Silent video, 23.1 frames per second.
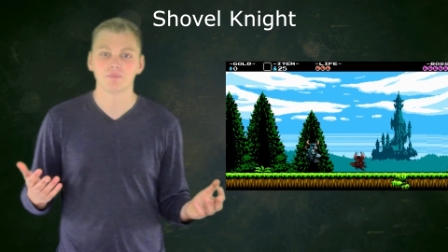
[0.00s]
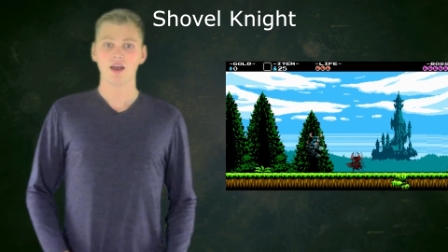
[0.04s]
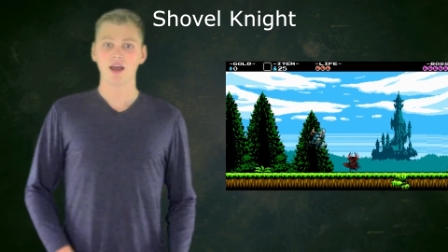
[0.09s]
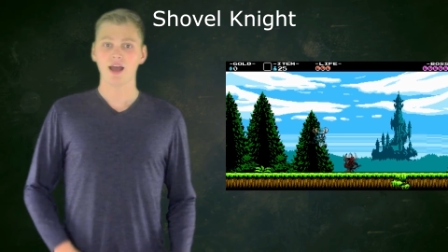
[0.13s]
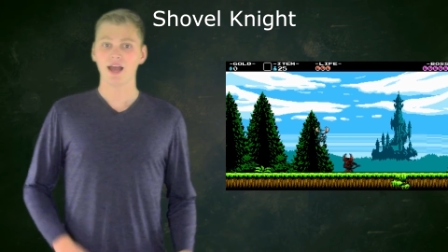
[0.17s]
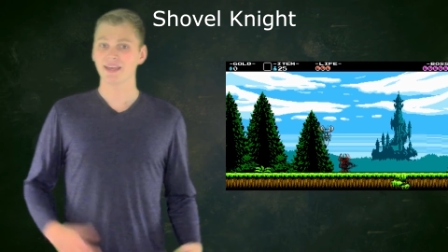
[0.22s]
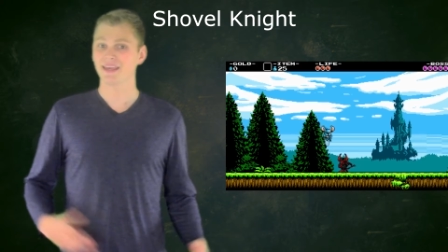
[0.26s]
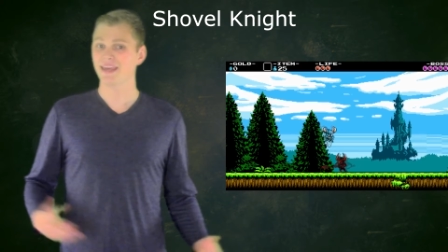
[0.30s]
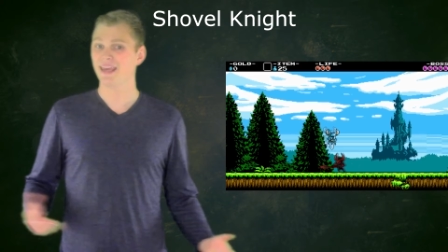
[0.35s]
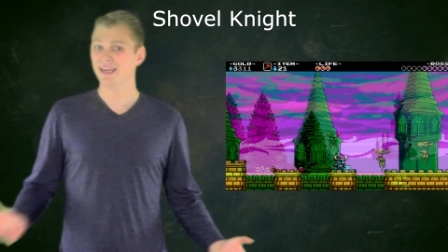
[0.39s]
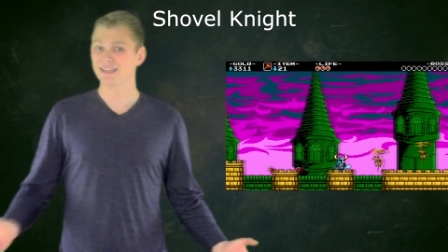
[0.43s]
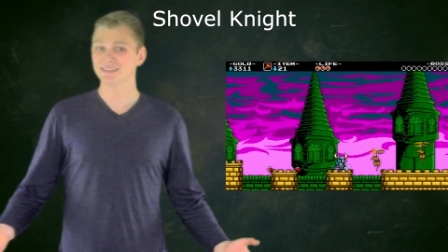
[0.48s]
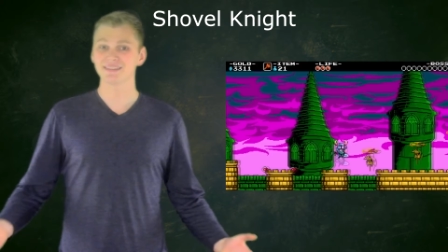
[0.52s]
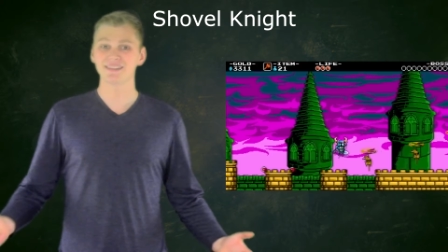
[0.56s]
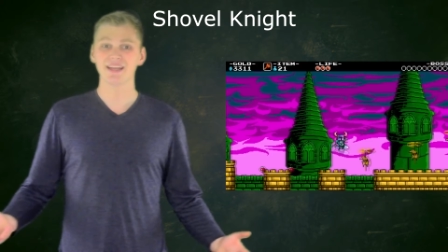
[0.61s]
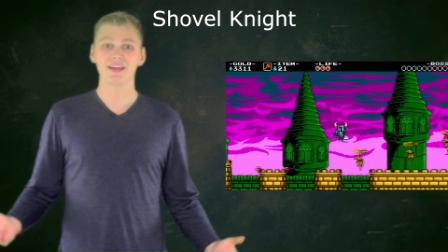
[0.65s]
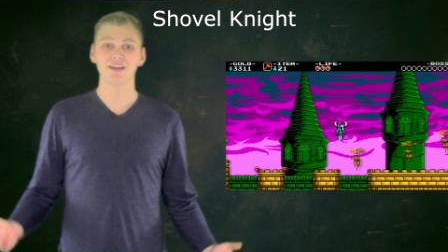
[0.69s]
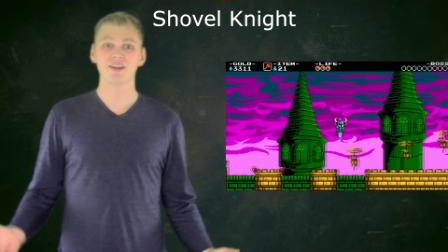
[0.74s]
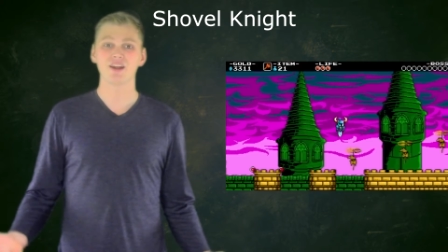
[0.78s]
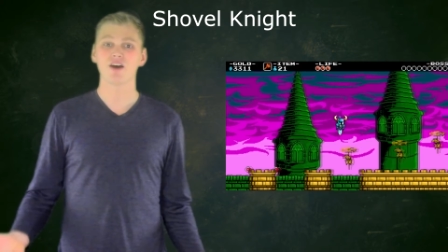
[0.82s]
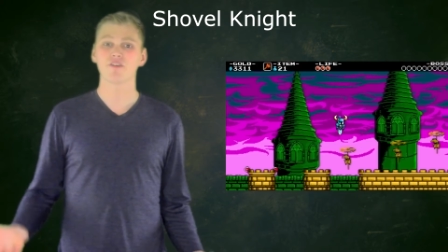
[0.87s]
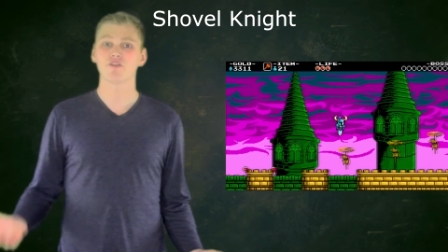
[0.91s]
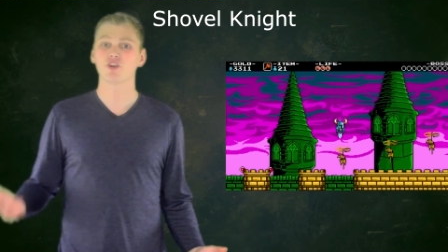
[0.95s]
I can't say
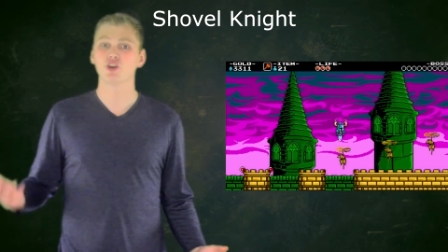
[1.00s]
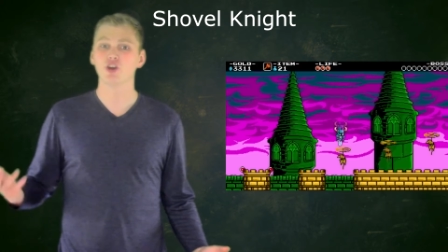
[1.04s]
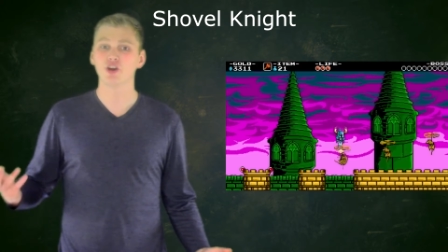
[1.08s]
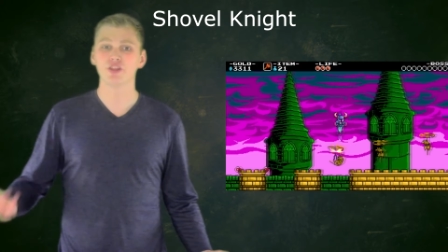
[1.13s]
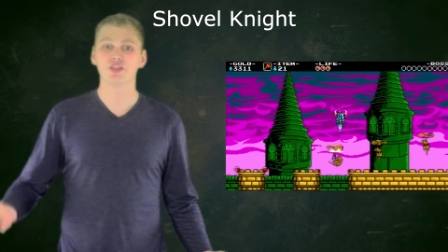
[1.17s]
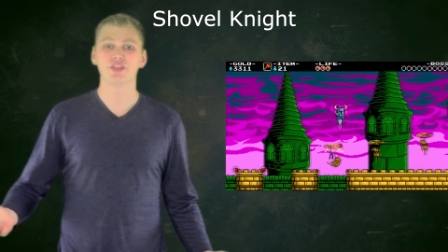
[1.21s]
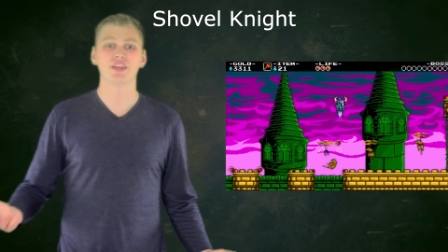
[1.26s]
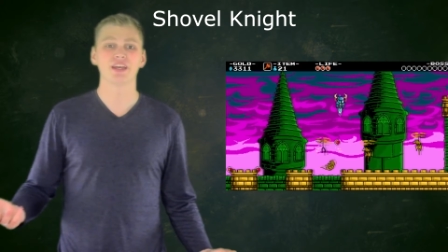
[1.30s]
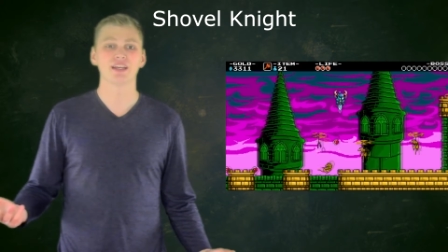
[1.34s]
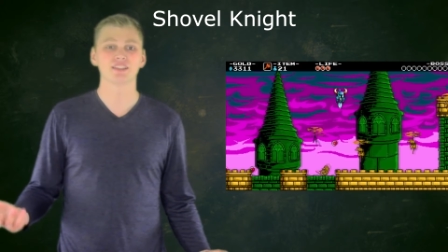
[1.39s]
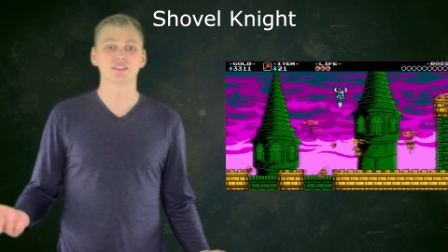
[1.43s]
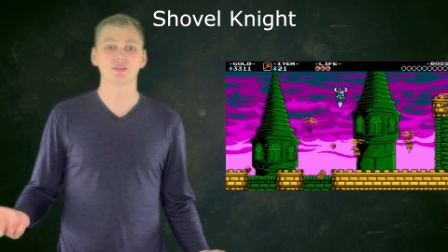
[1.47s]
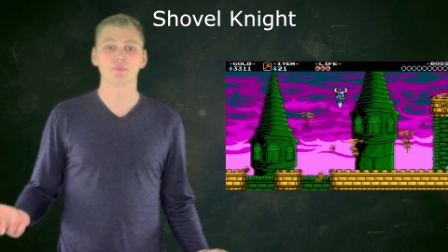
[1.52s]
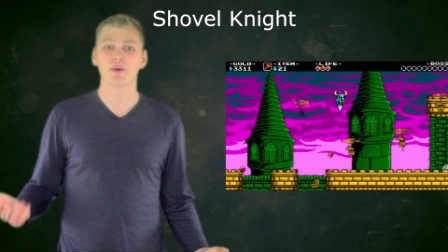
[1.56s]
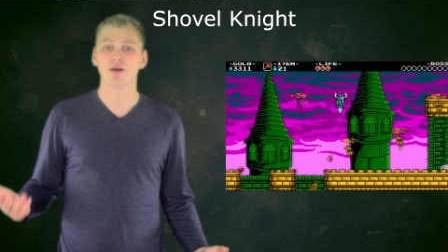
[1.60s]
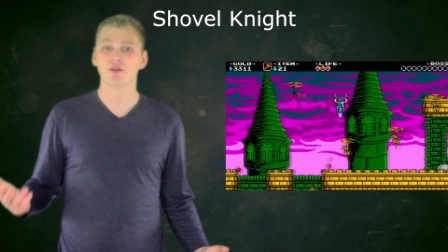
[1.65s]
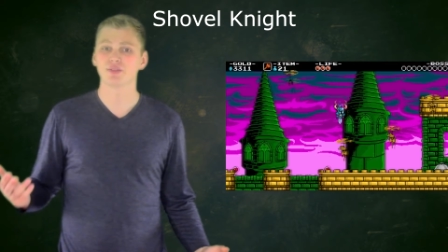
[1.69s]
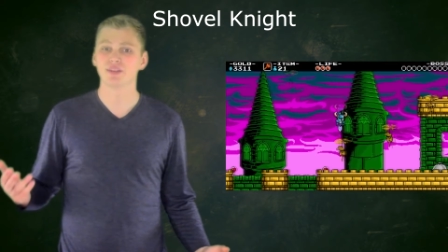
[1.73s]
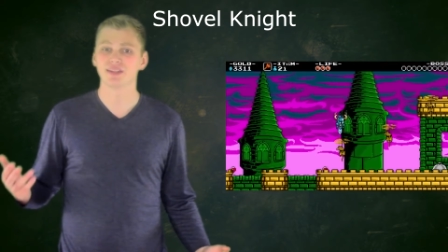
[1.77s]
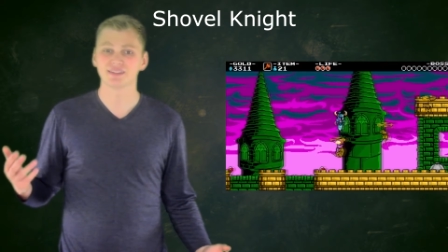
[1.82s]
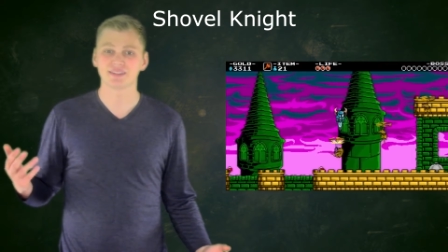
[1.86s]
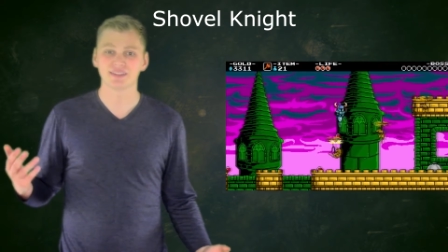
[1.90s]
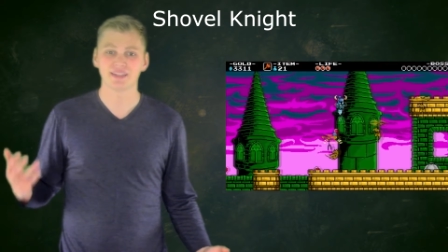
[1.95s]
enough good things about
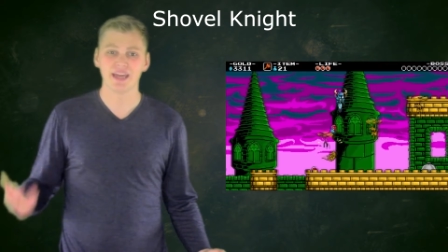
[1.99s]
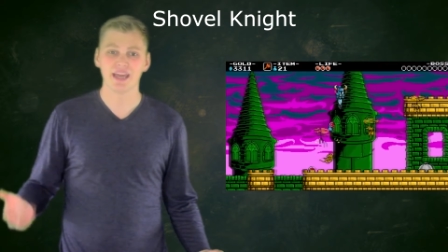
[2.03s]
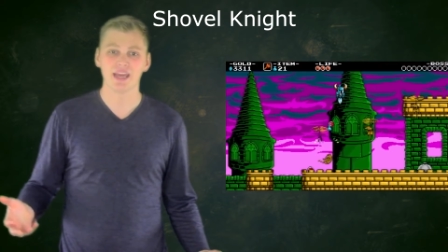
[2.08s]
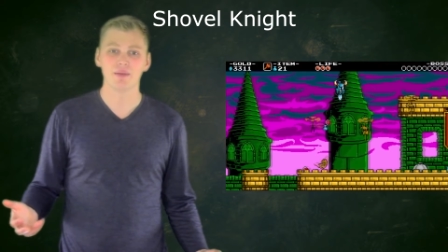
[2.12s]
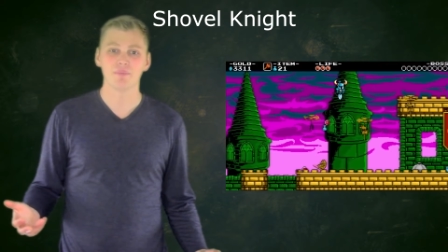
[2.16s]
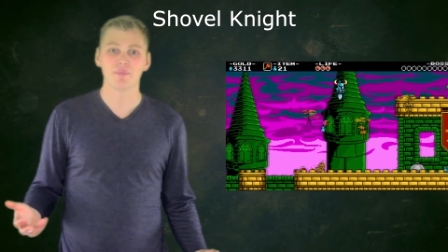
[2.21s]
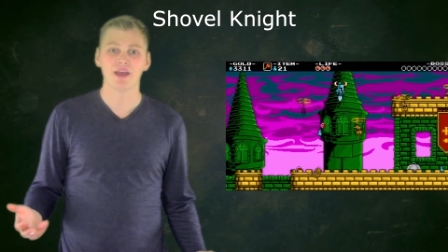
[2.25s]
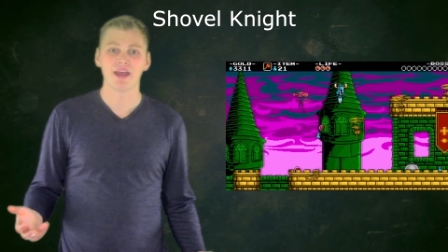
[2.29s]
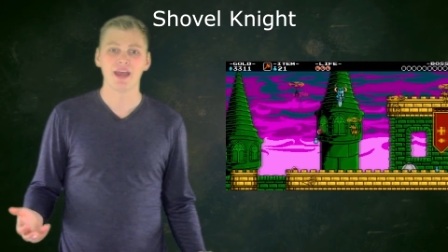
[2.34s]
this game,